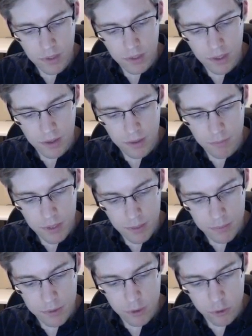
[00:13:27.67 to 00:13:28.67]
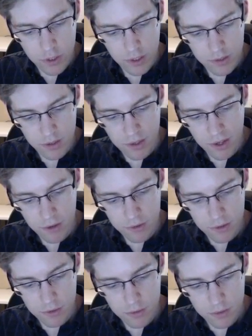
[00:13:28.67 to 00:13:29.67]
and some tips and tricks on how
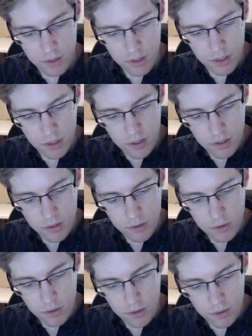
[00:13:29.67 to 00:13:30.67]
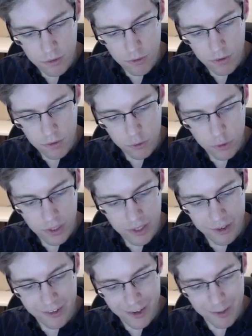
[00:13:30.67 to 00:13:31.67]
to do the
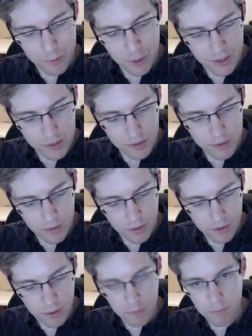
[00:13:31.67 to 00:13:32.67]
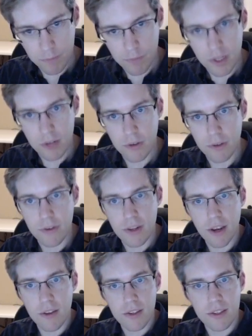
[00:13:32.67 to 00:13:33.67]
trickier objects. But anyway, for
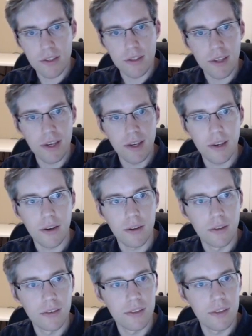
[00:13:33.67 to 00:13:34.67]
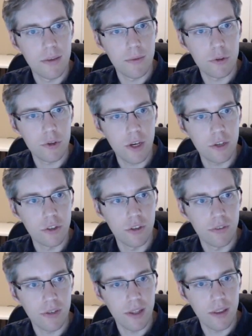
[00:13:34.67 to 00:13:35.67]
now, this is a demonstration
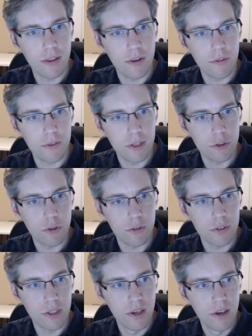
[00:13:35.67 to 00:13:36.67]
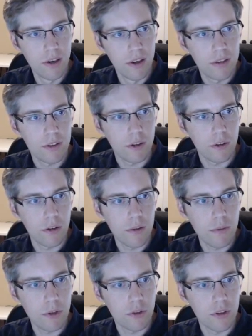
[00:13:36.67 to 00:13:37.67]
of kind of the new features. So I
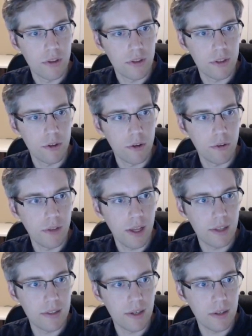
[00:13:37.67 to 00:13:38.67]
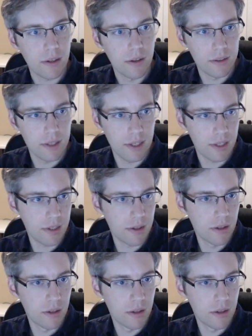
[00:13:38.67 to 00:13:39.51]
mentioned the pseudo-flat technique.